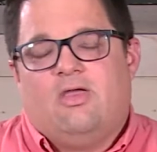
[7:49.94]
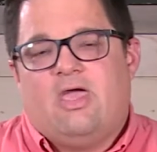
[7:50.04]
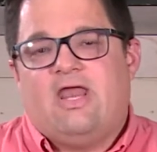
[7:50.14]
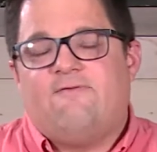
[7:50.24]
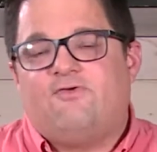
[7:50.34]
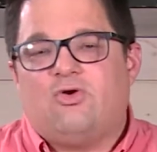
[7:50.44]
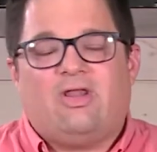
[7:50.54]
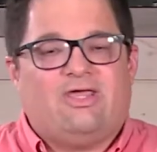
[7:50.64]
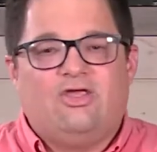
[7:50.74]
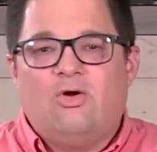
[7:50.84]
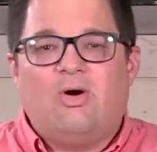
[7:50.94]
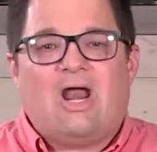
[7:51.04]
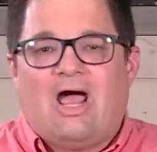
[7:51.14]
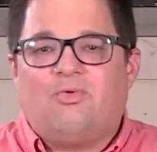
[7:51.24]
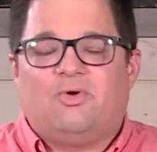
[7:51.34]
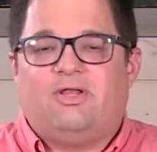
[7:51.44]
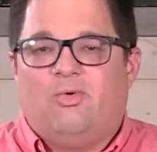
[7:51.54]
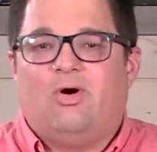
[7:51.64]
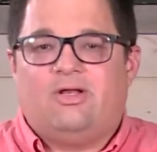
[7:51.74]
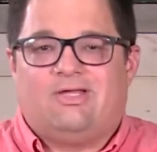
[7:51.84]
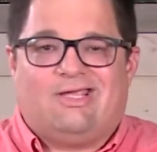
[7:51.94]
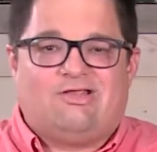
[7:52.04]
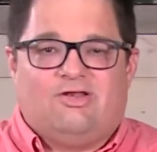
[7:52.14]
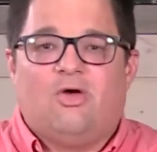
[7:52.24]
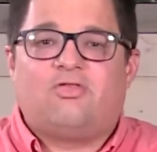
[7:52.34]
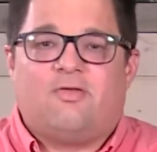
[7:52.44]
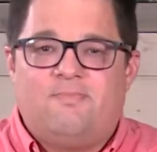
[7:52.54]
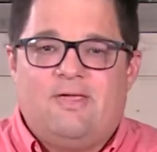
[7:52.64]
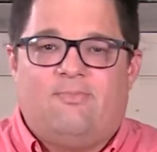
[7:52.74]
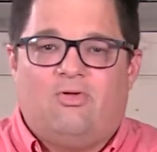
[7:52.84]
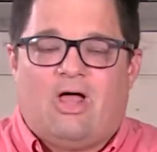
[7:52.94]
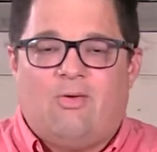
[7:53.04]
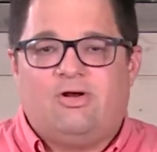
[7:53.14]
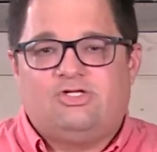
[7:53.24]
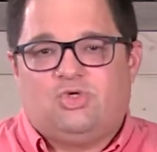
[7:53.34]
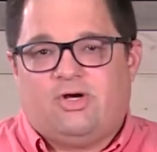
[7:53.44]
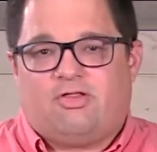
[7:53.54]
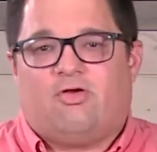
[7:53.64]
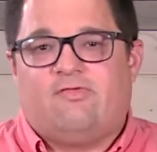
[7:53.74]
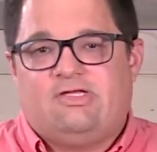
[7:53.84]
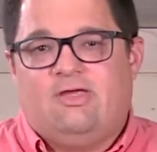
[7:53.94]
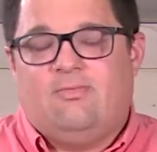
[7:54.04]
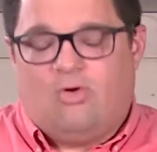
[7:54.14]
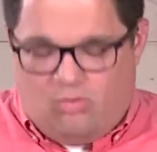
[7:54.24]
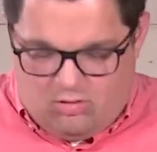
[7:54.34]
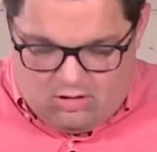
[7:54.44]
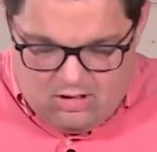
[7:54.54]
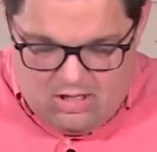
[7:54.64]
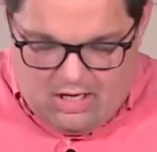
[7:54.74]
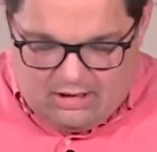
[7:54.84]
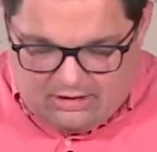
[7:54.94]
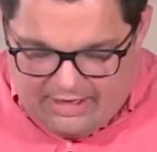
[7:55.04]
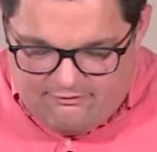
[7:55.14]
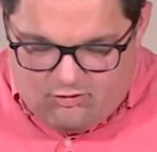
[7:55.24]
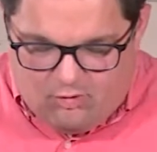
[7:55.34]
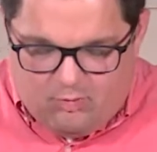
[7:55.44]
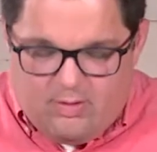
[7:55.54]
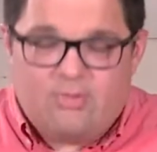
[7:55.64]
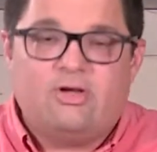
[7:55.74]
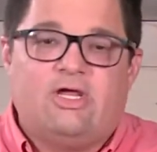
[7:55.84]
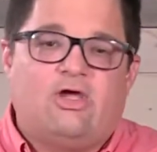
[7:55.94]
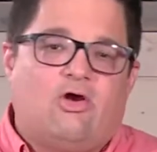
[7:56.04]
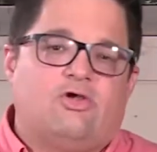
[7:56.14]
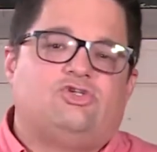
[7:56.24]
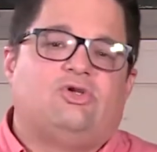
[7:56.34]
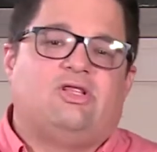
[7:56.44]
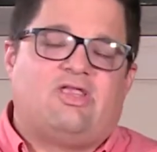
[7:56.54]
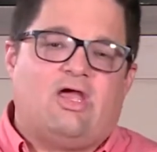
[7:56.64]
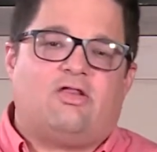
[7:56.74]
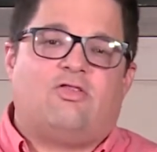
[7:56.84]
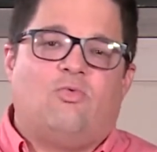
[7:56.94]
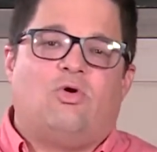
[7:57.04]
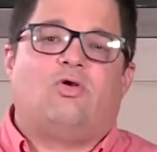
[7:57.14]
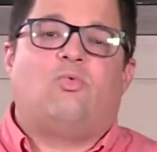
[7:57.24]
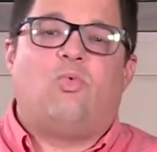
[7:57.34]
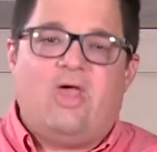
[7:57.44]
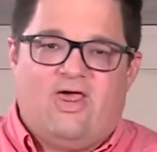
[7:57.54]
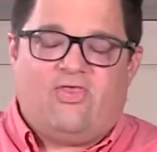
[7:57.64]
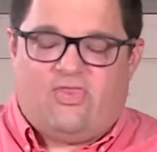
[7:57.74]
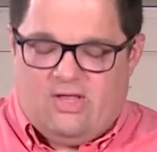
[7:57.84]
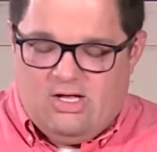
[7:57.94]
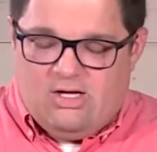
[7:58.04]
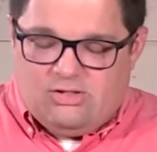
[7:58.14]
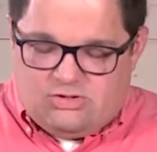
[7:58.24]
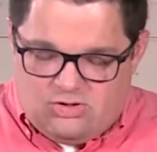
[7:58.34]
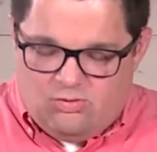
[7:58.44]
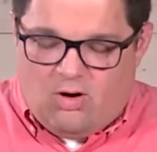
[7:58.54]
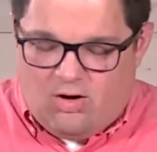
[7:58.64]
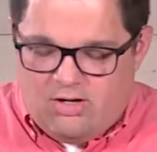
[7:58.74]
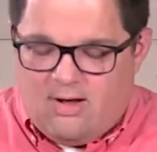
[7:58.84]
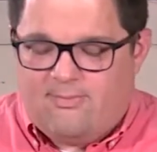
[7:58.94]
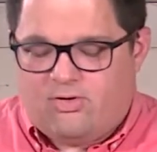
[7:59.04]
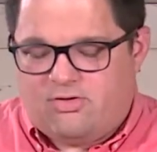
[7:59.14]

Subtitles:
And if you're like, you know what, I really want to get to know some people, I want to join a serving team or a life group, we would encourage you to text the word with to our number